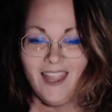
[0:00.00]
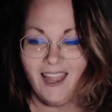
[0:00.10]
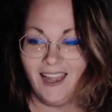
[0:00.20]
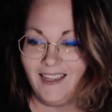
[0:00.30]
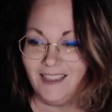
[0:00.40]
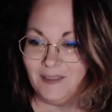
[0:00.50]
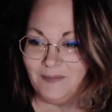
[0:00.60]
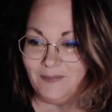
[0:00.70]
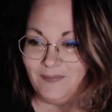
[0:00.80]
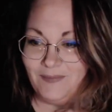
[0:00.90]

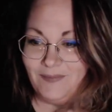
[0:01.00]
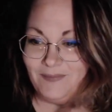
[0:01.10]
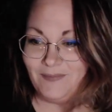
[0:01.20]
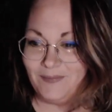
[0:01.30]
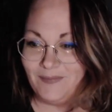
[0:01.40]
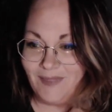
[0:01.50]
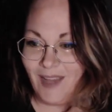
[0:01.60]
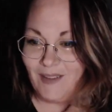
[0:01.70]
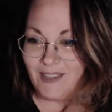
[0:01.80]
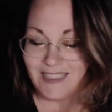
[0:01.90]
Um,
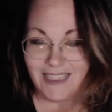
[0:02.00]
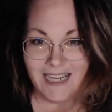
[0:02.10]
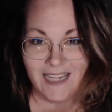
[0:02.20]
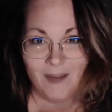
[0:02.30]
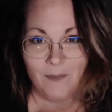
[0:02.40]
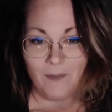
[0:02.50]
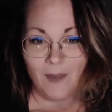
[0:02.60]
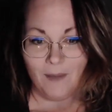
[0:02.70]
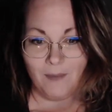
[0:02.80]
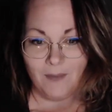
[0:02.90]
I was just saying
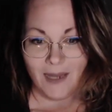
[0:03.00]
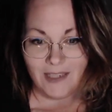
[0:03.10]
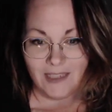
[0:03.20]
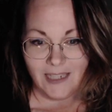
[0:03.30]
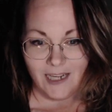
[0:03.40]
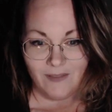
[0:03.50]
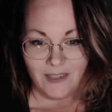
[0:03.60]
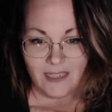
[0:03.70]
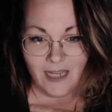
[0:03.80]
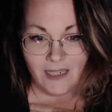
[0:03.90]
I'm actually kind of
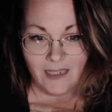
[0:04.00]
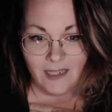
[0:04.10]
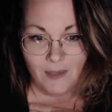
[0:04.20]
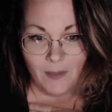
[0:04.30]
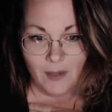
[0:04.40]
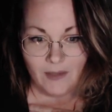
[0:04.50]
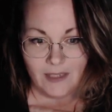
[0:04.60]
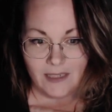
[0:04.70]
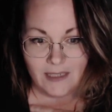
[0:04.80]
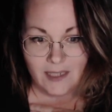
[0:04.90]
excited about
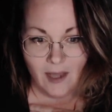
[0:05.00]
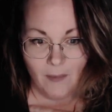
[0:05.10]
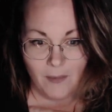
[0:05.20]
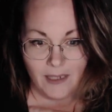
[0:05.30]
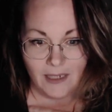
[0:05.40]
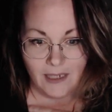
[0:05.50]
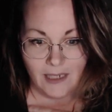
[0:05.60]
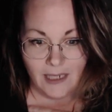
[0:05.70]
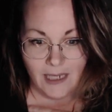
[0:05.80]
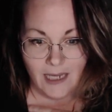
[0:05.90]
this topic
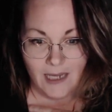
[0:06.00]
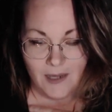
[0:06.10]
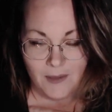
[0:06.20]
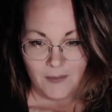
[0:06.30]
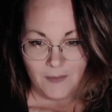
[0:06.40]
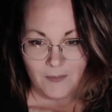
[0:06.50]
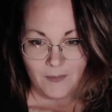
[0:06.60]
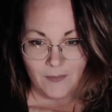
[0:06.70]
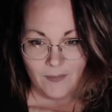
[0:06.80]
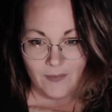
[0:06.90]

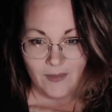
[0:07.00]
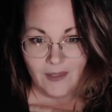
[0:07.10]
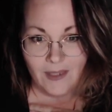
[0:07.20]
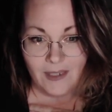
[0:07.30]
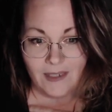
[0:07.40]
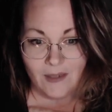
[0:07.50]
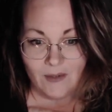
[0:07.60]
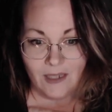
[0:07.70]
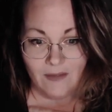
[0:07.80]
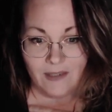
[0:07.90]
because I
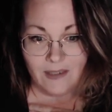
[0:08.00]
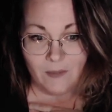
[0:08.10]
was having some